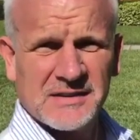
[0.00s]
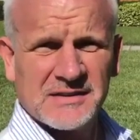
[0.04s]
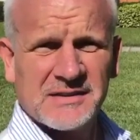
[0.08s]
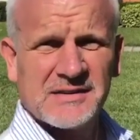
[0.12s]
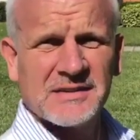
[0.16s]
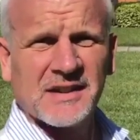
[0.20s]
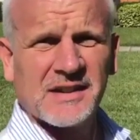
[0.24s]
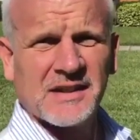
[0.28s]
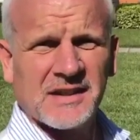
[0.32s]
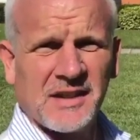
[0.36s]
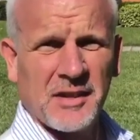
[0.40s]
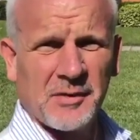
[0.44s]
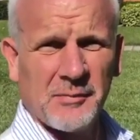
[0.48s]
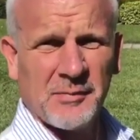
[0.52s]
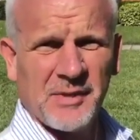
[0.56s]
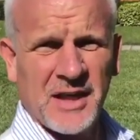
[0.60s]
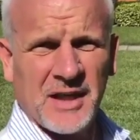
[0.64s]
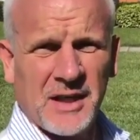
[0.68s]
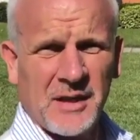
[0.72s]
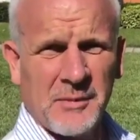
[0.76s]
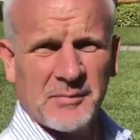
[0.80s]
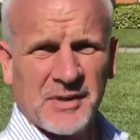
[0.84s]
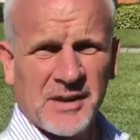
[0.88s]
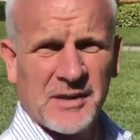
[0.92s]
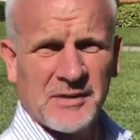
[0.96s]
Check it out
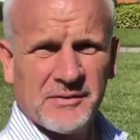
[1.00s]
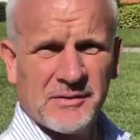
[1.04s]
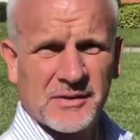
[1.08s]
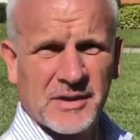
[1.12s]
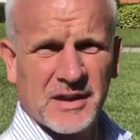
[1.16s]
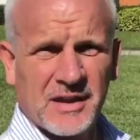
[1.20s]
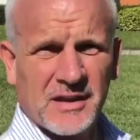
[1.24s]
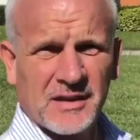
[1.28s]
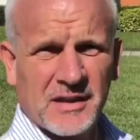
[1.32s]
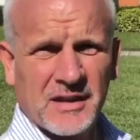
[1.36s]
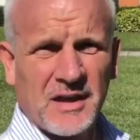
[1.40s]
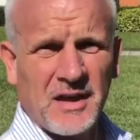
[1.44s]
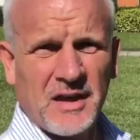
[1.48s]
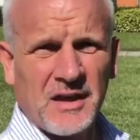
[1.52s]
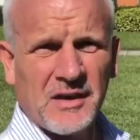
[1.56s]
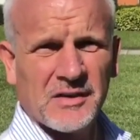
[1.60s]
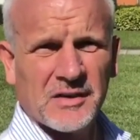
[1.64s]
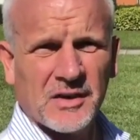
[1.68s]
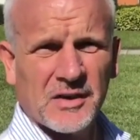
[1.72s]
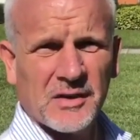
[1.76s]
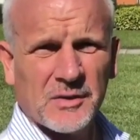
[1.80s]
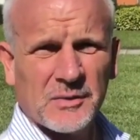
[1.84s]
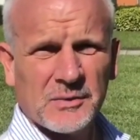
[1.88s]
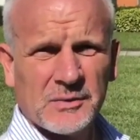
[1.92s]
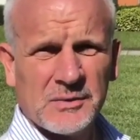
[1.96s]
behind me. Got a
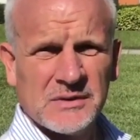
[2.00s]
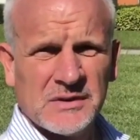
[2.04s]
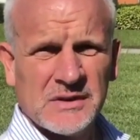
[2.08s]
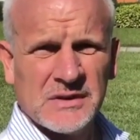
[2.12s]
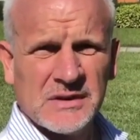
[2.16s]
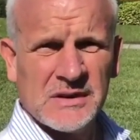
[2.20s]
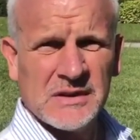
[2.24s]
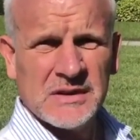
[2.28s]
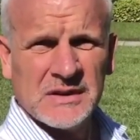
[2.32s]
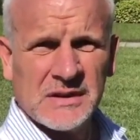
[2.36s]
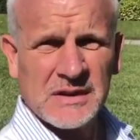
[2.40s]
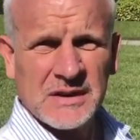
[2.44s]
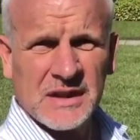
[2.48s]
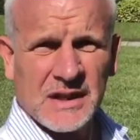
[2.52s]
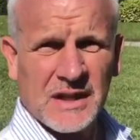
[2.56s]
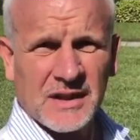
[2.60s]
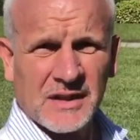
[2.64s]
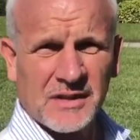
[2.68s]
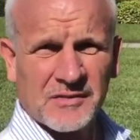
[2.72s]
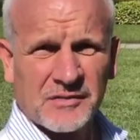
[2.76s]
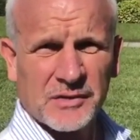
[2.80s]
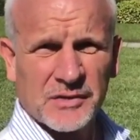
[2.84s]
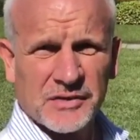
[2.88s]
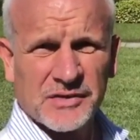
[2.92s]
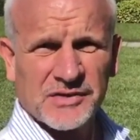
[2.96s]
condo, got it
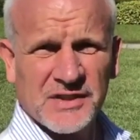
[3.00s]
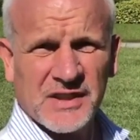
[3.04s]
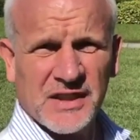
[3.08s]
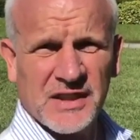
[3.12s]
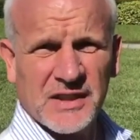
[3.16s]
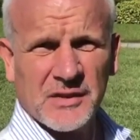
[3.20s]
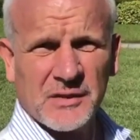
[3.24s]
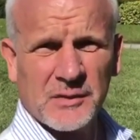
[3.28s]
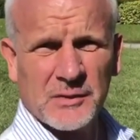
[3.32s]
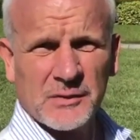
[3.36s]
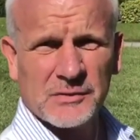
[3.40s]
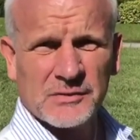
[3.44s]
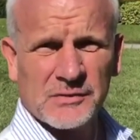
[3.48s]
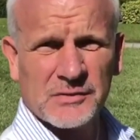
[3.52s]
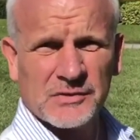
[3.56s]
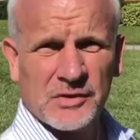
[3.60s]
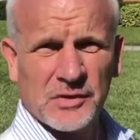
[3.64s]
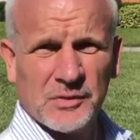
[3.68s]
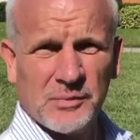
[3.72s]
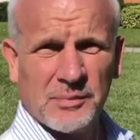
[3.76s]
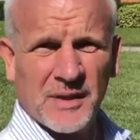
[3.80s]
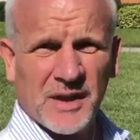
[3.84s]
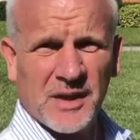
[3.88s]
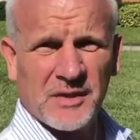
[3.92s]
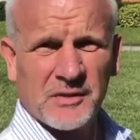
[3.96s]
for sale, two
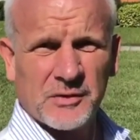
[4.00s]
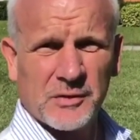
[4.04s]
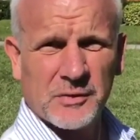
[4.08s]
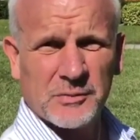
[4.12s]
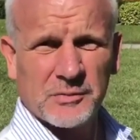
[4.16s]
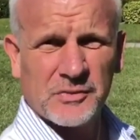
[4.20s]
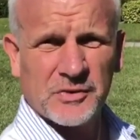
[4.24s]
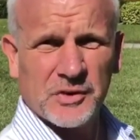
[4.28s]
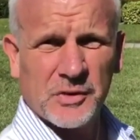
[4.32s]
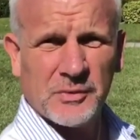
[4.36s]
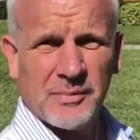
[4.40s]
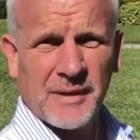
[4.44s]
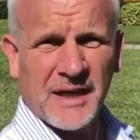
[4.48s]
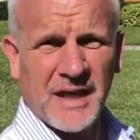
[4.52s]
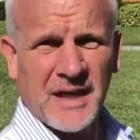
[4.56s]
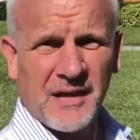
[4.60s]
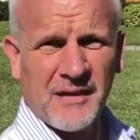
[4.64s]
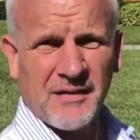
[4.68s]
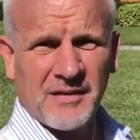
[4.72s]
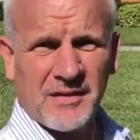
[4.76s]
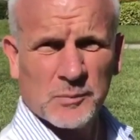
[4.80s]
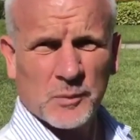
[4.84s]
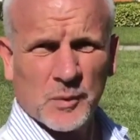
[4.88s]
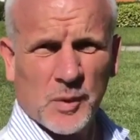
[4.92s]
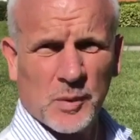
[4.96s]
bedroom, two
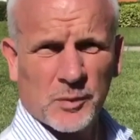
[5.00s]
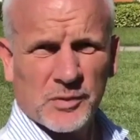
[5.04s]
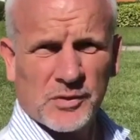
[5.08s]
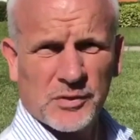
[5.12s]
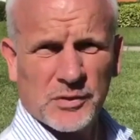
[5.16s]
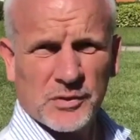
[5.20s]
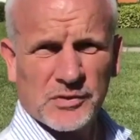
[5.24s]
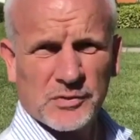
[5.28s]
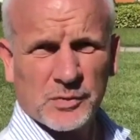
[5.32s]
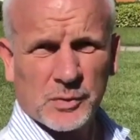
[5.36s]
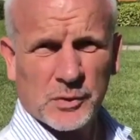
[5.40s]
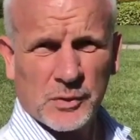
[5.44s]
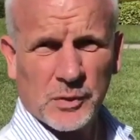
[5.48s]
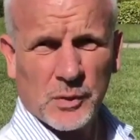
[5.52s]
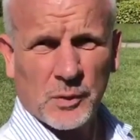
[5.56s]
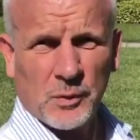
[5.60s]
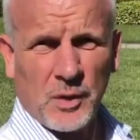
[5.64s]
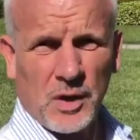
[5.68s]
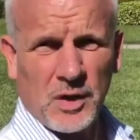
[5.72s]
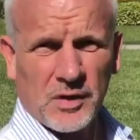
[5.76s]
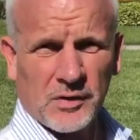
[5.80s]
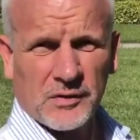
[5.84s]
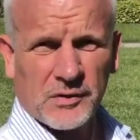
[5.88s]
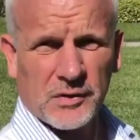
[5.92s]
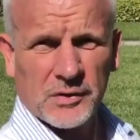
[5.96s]
bath. What we'll do is we'll do a
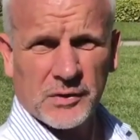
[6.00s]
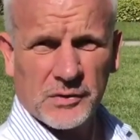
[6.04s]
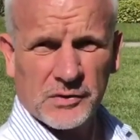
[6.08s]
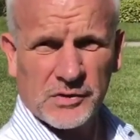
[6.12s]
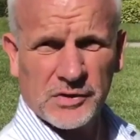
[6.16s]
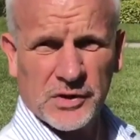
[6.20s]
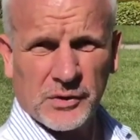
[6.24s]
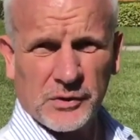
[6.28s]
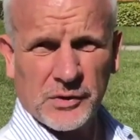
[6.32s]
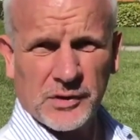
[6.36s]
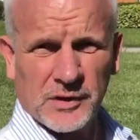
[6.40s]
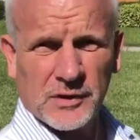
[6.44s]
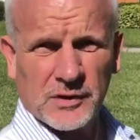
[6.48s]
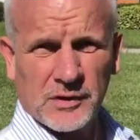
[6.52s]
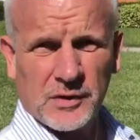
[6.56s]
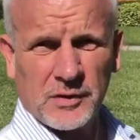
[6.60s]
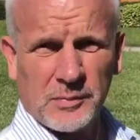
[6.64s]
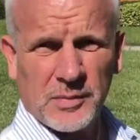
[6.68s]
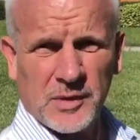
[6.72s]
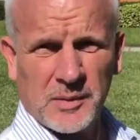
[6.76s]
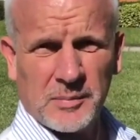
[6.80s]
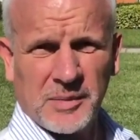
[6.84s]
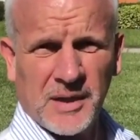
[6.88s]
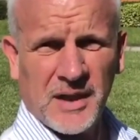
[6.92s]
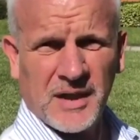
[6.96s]
walkthrough, show you a little
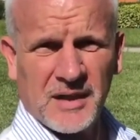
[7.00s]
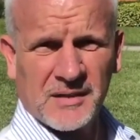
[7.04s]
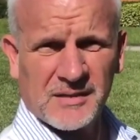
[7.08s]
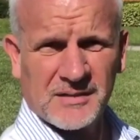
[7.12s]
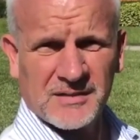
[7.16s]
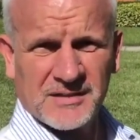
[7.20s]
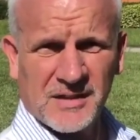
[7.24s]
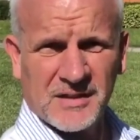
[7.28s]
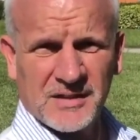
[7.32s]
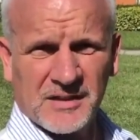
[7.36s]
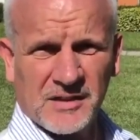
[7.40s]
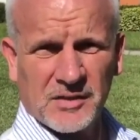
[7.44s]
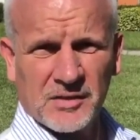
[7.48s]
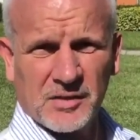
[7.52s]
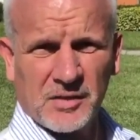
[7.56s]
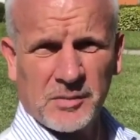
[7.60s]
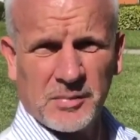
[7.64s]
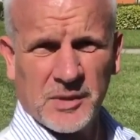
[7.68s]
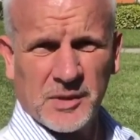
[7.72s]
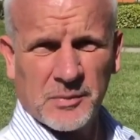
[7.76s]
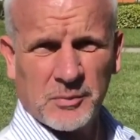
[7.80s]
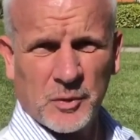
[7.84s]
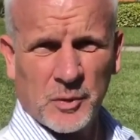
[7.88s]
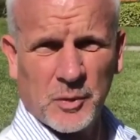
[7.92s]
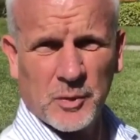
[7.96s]
bit about it, tell you a little
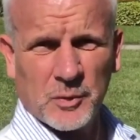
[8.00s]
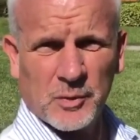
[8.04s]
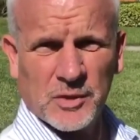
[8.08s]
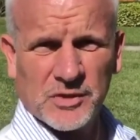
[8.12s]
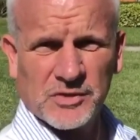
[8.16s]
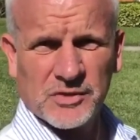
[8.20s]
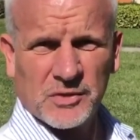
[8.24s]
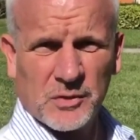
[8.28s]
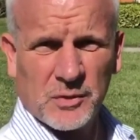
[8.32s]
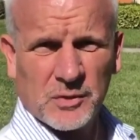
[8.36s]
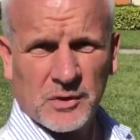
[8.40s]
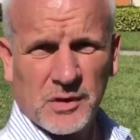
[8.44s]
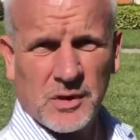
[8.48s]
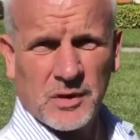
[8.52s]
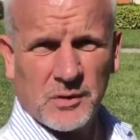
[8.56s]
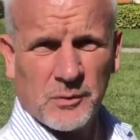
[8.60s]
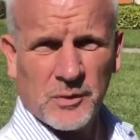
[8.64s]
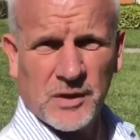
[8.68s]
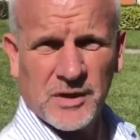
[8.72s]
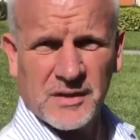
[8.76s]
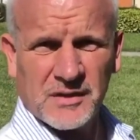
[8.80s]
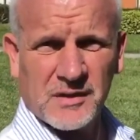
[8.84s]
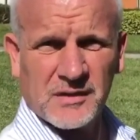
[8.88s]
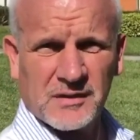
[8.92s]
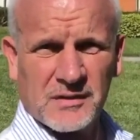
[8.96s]
bit more what's going on
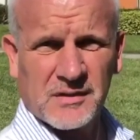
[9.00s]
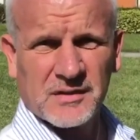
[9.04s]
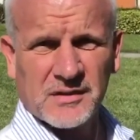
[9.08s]
with it.